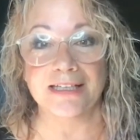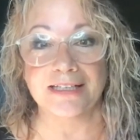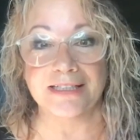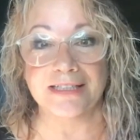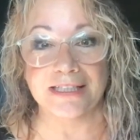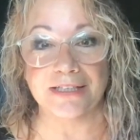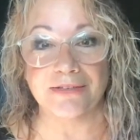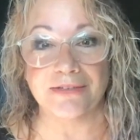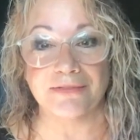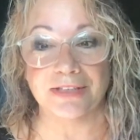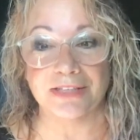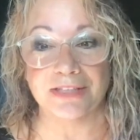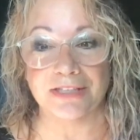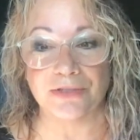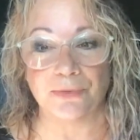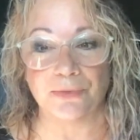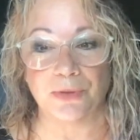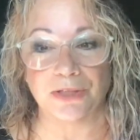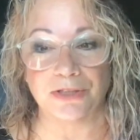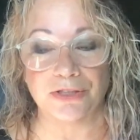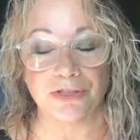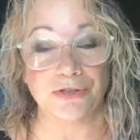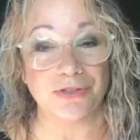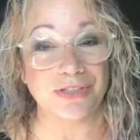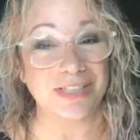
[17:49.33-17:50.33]
TV as
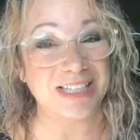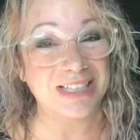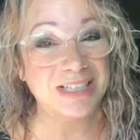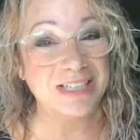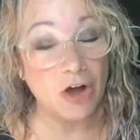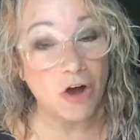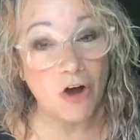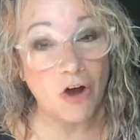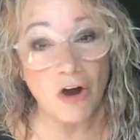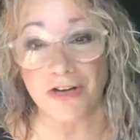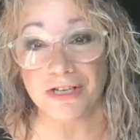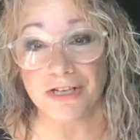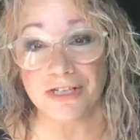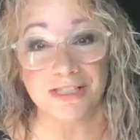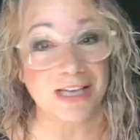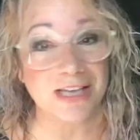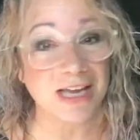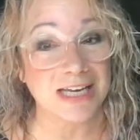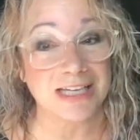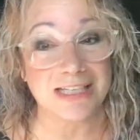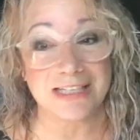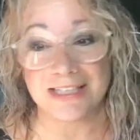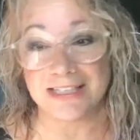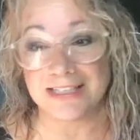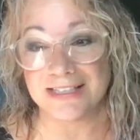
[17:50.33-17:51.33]
well too, and he's a hard
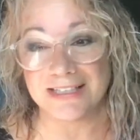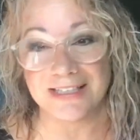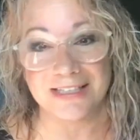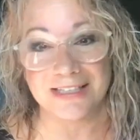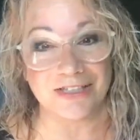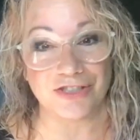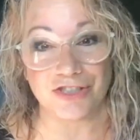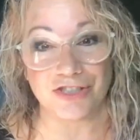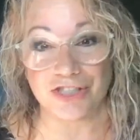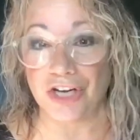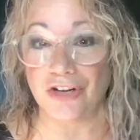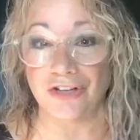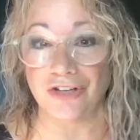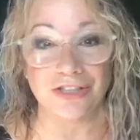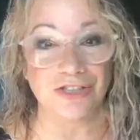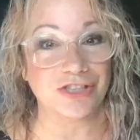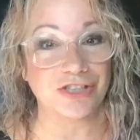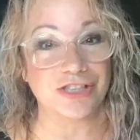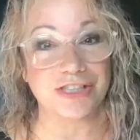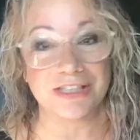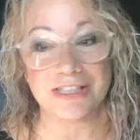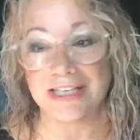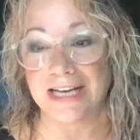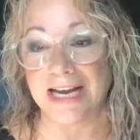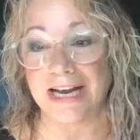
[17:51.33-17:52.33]
scientist and a
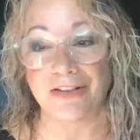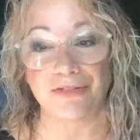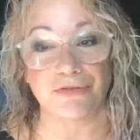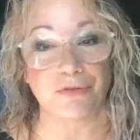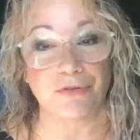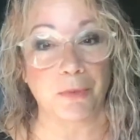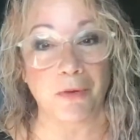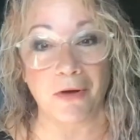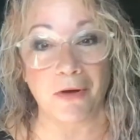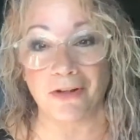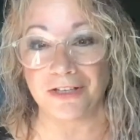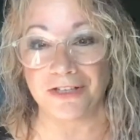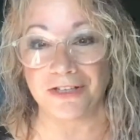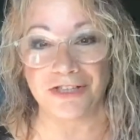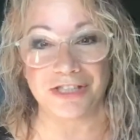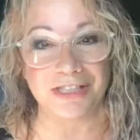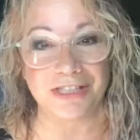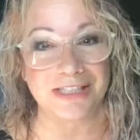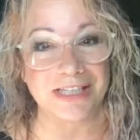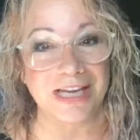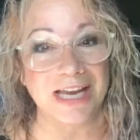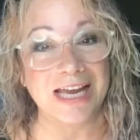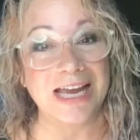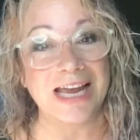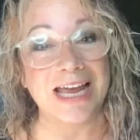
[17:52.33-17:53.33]
geologist and
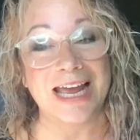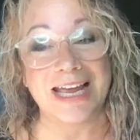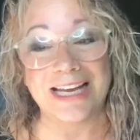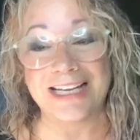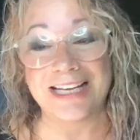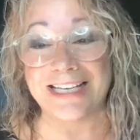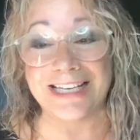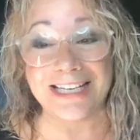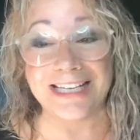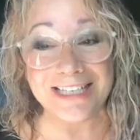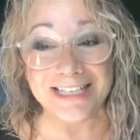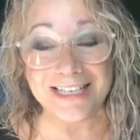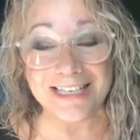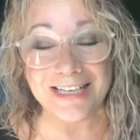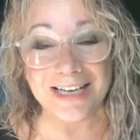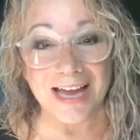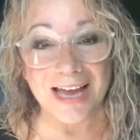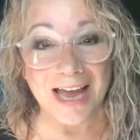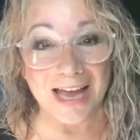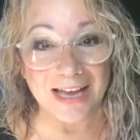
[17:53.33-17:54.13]
anthropologist. And he